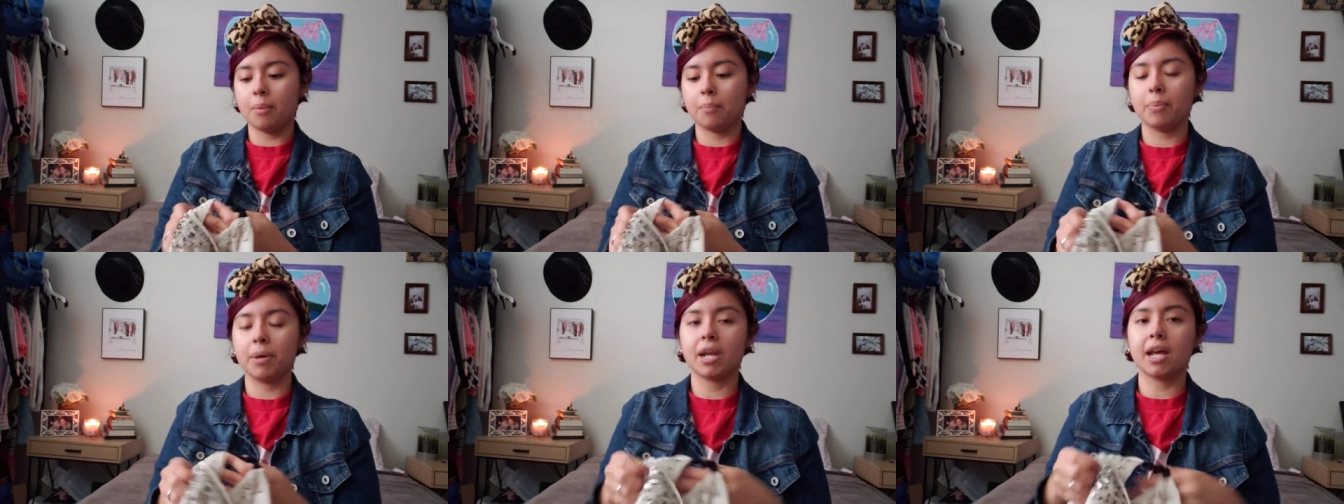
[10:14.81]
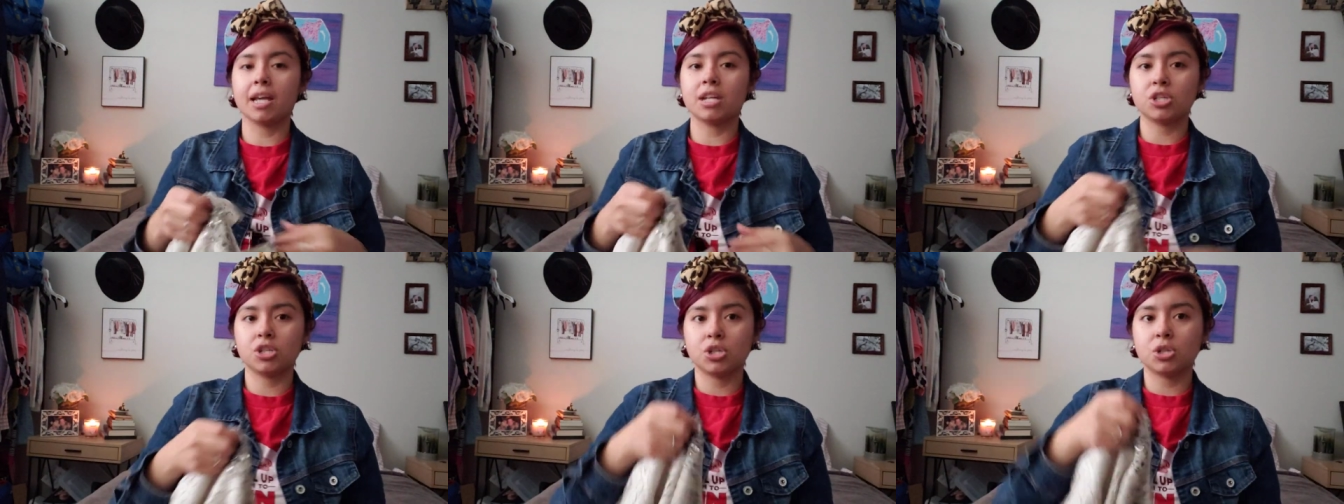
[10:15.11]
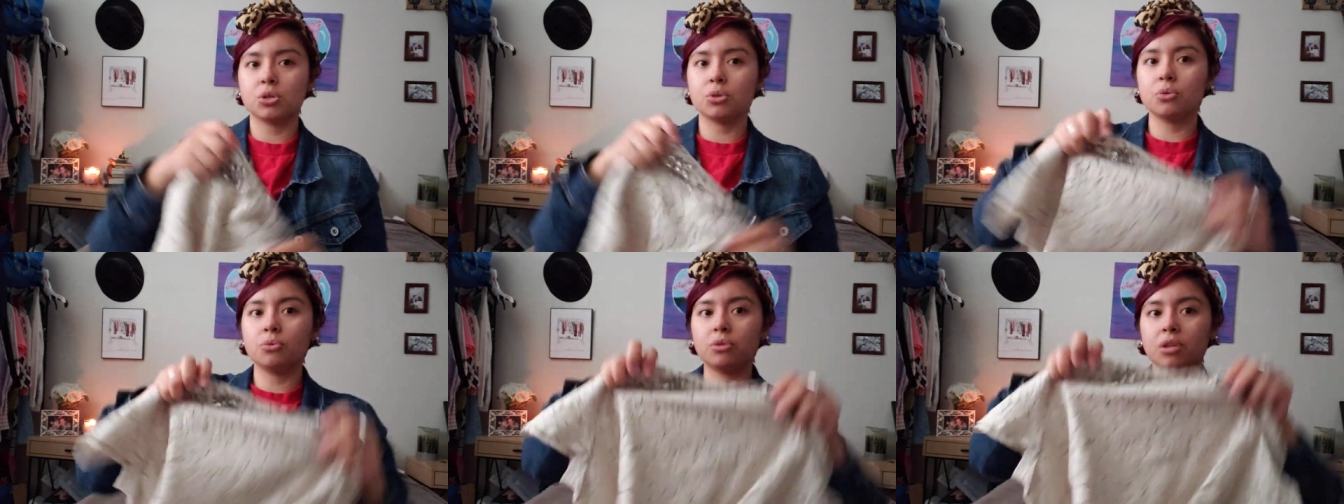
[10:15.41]
but I
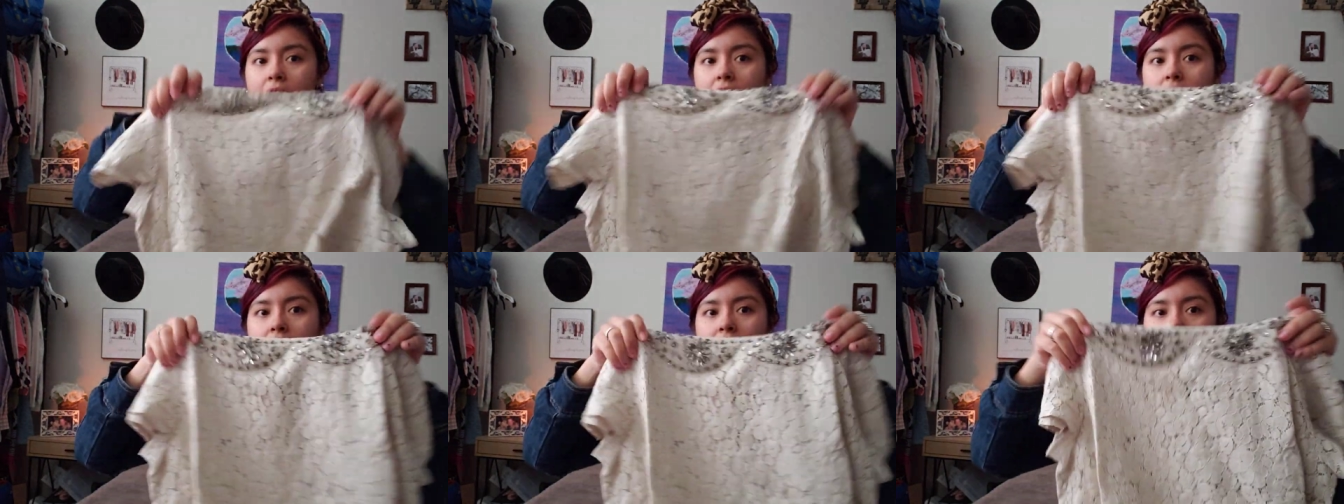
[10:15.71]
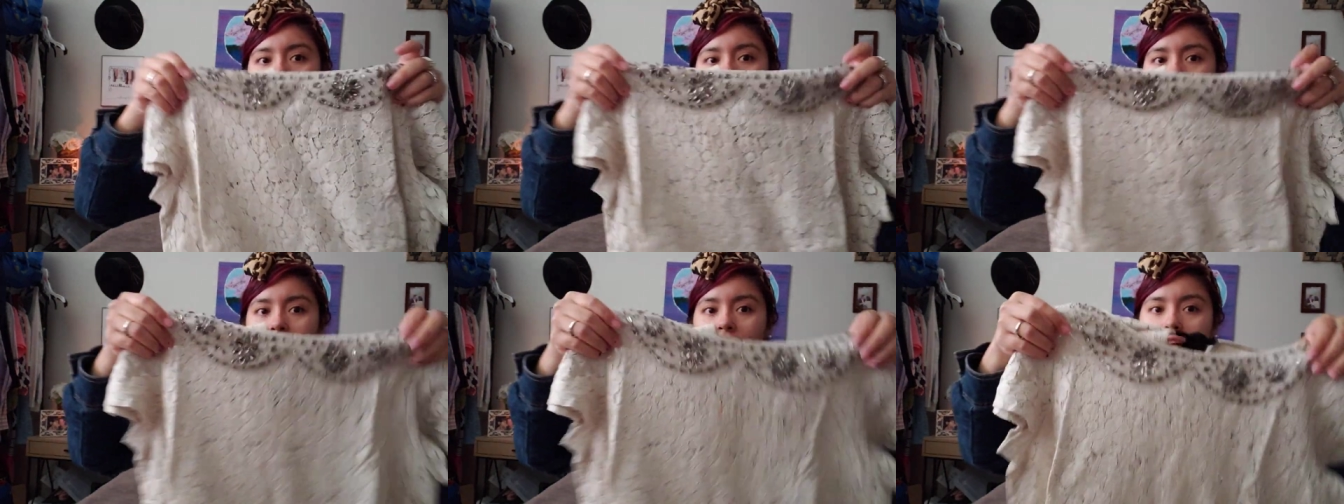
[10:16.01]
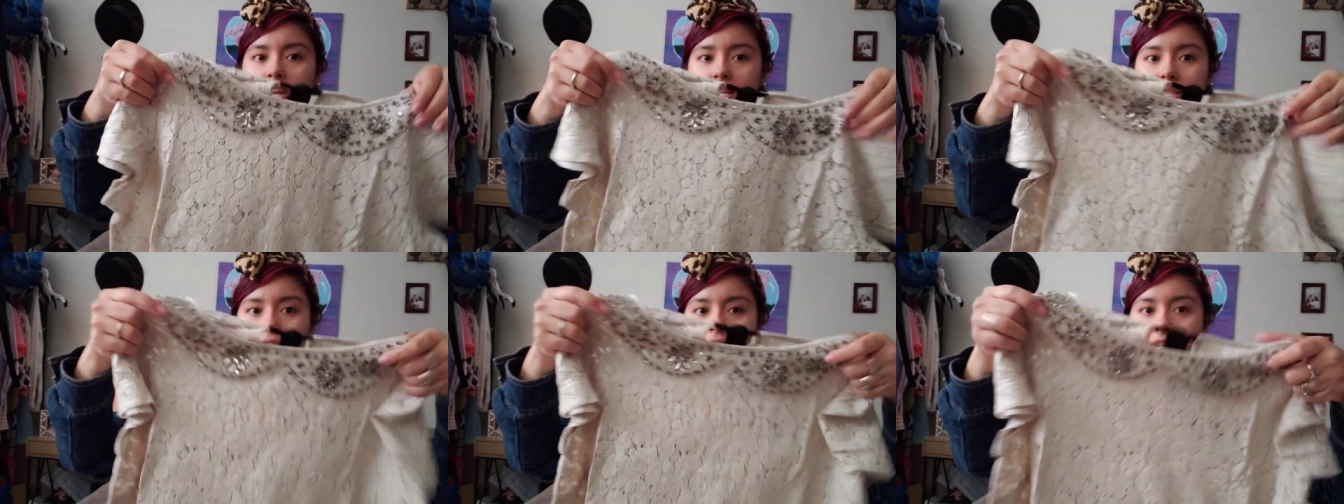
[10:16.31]
do love
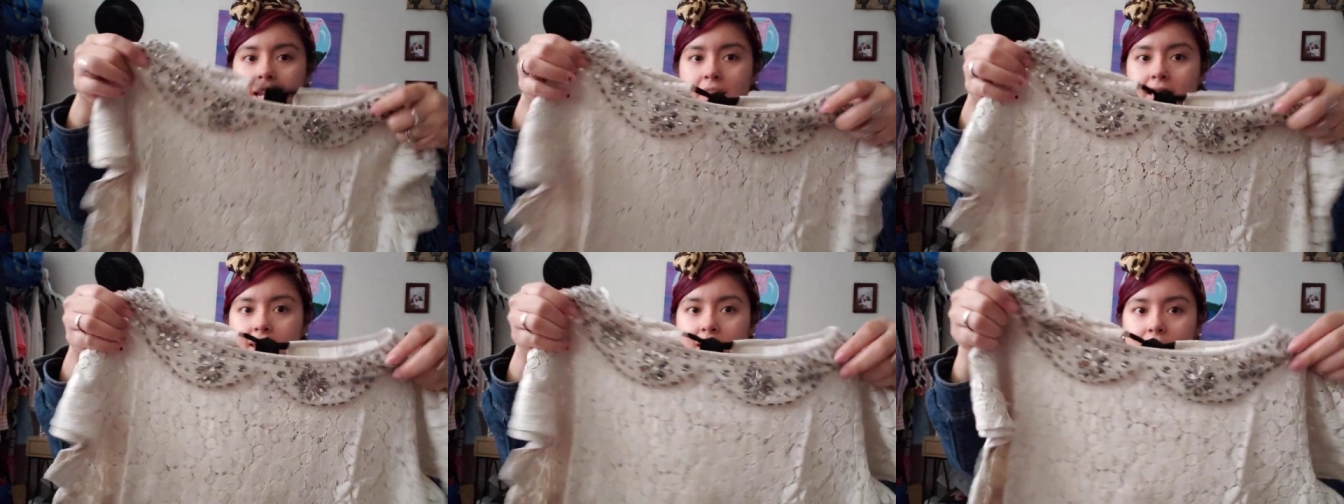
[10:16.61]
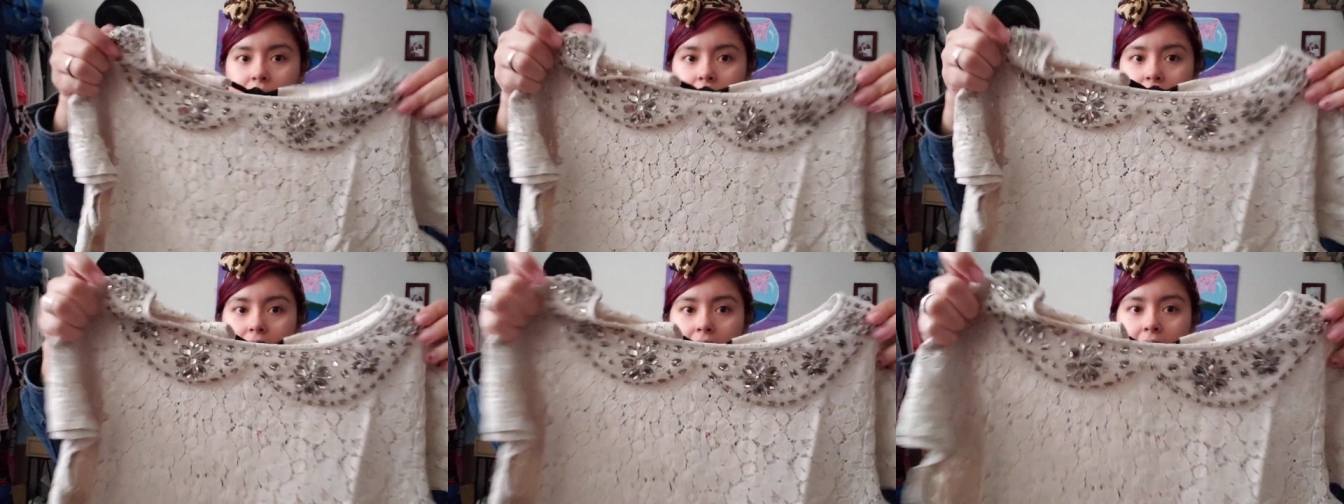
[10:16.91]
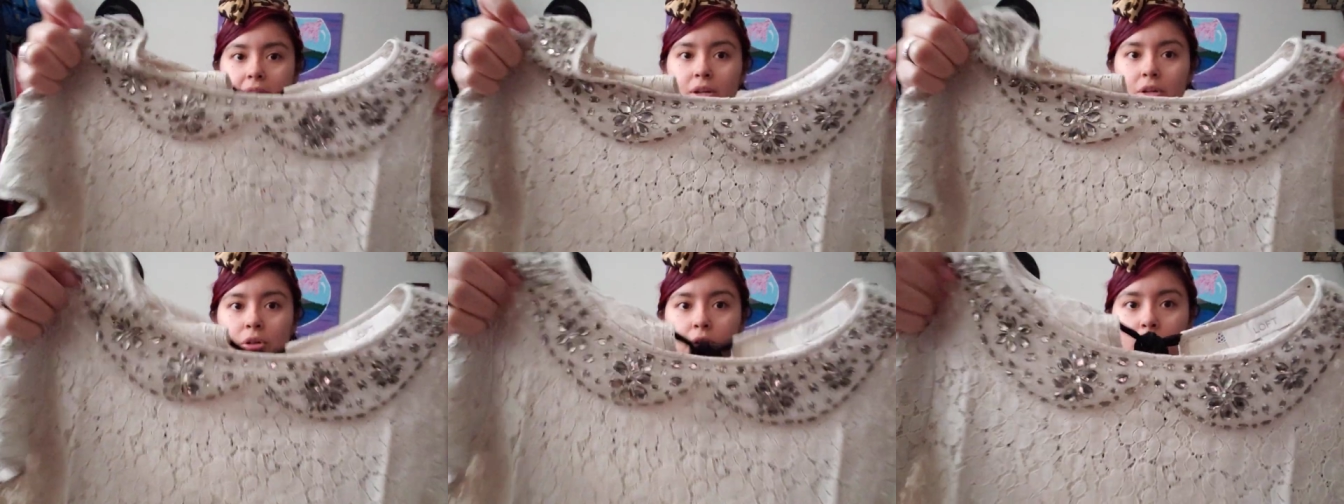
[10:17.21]
that it's a nice little
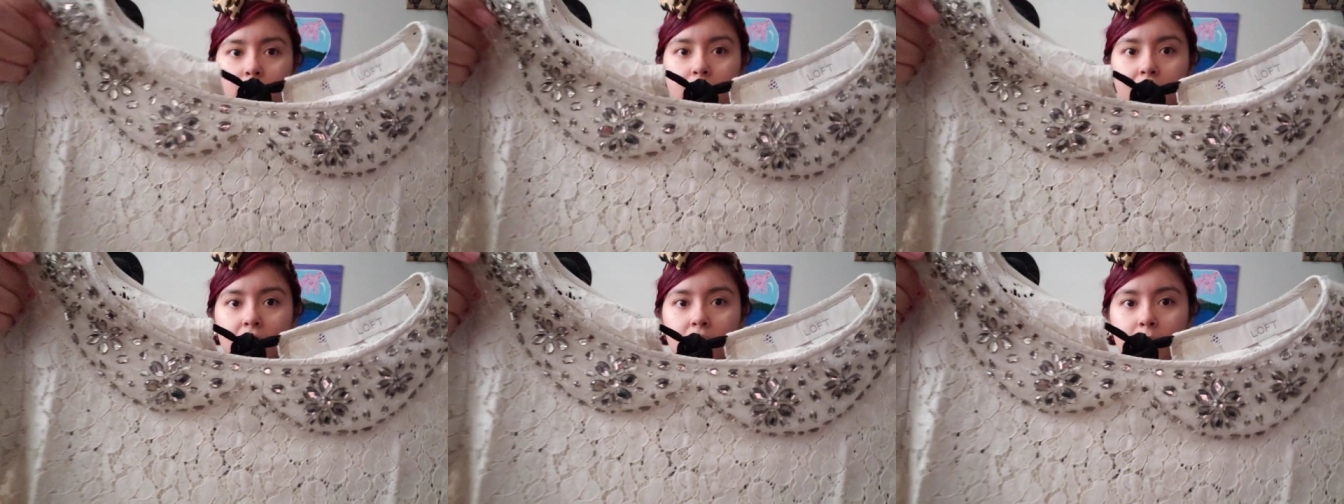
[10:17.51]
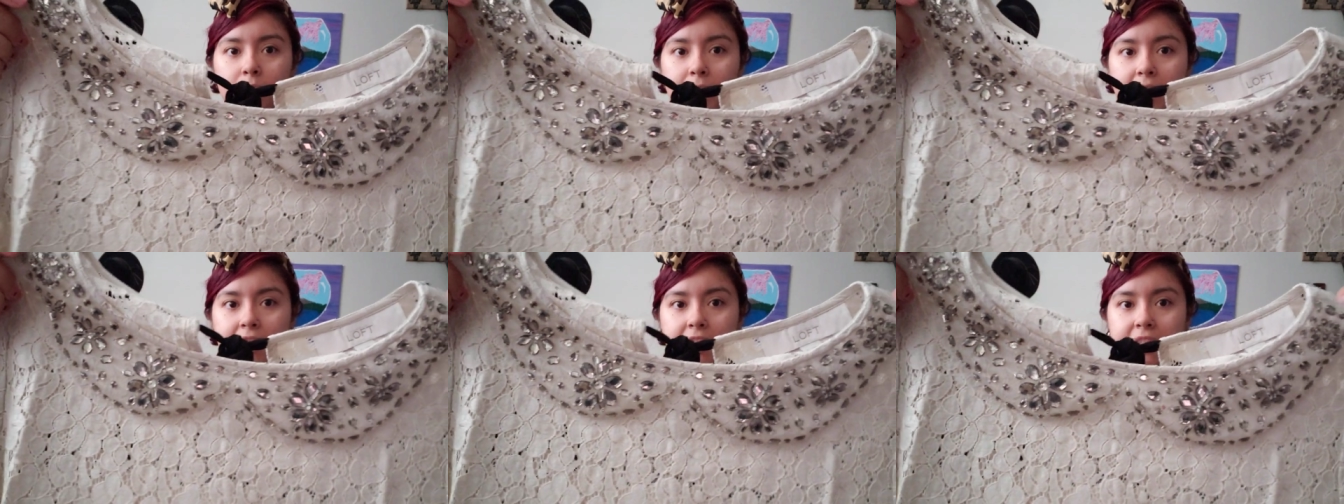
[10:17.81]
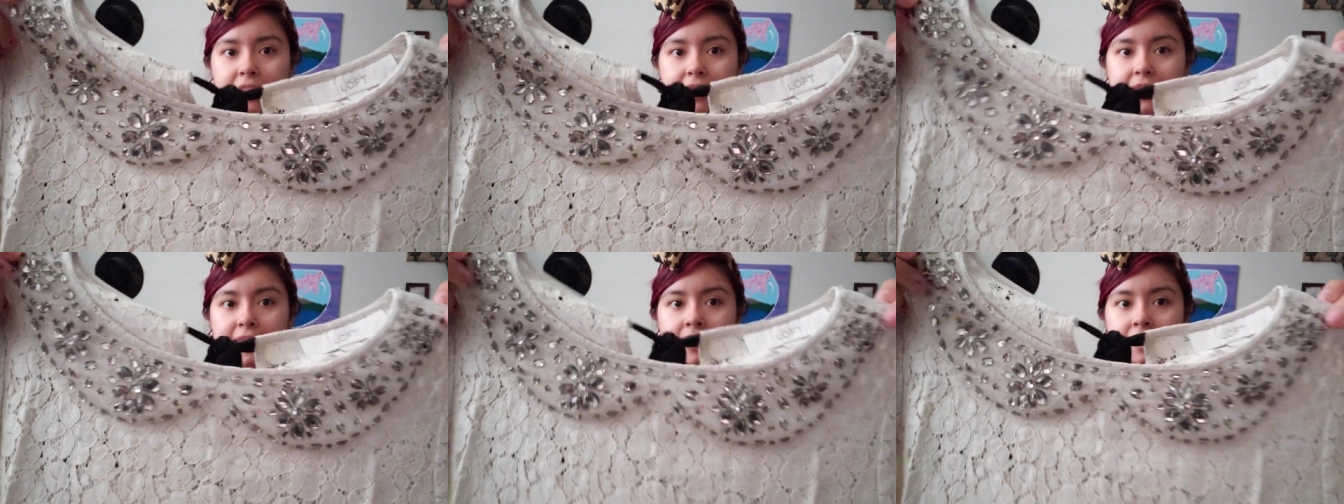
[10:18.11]
like career
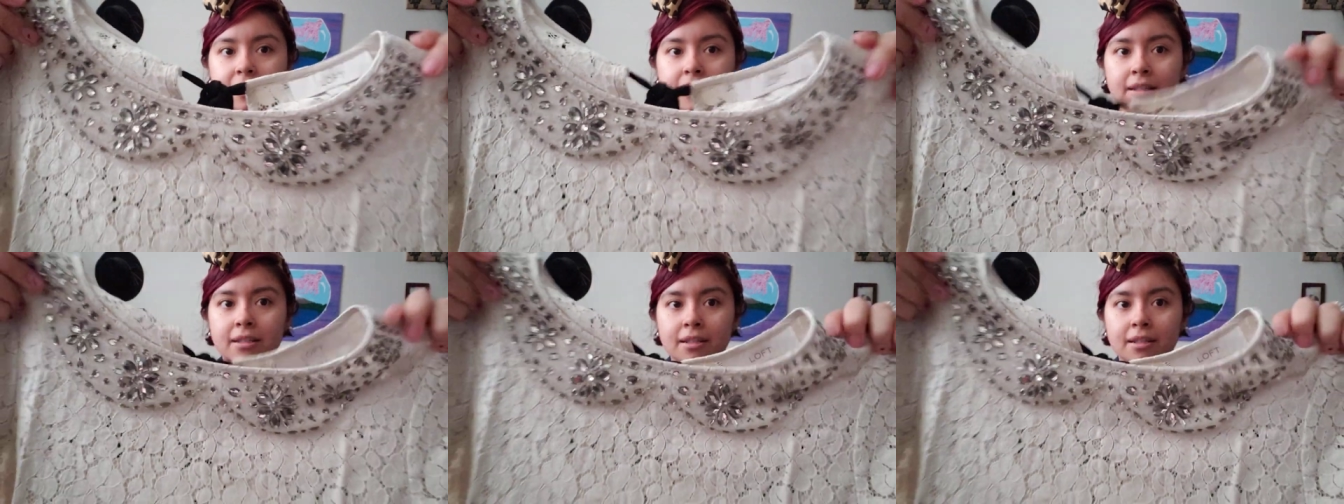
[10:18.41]
piece.